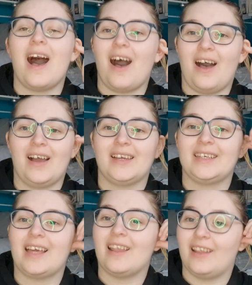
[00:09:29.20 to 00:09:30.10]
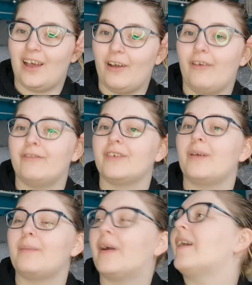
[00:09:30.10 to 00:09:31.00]
I love
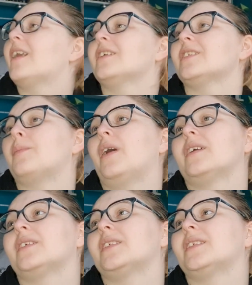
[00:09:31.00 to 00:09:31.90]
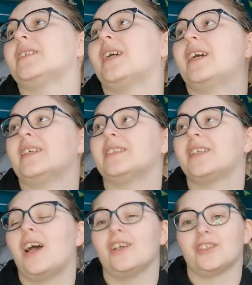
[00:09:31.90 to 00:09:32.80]
Mariana Zapata and
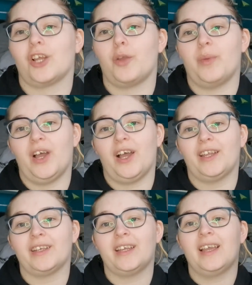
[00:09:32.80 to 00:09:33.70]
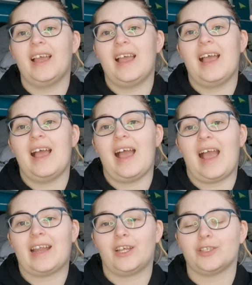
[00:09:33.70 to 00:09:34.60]
her slow burn
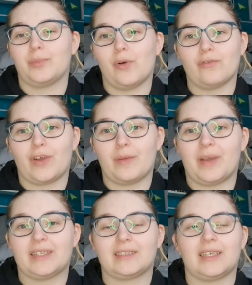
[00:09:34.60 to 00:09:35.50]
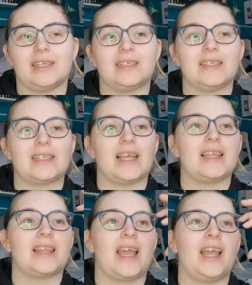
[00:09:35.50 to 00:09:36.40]
and her sport romances.
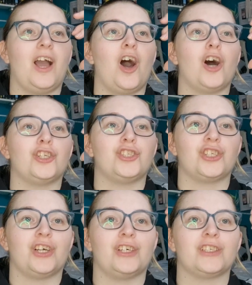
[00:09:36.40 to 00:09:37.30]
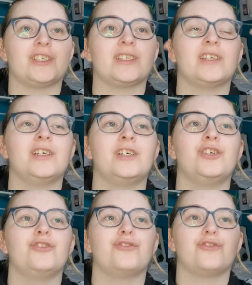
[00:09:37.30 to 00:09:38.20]
They are just
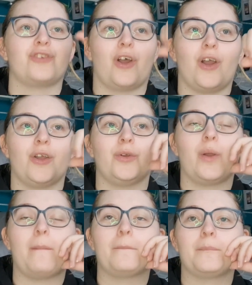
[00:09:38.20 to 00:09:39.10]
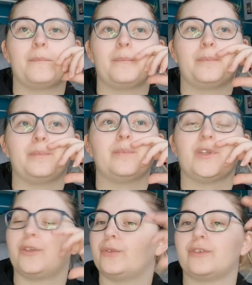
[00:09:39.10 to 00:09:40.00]
so
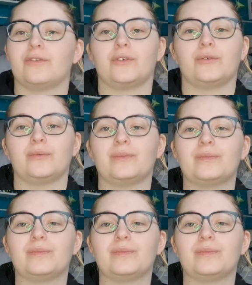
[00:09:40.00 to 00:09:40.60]
beautiful.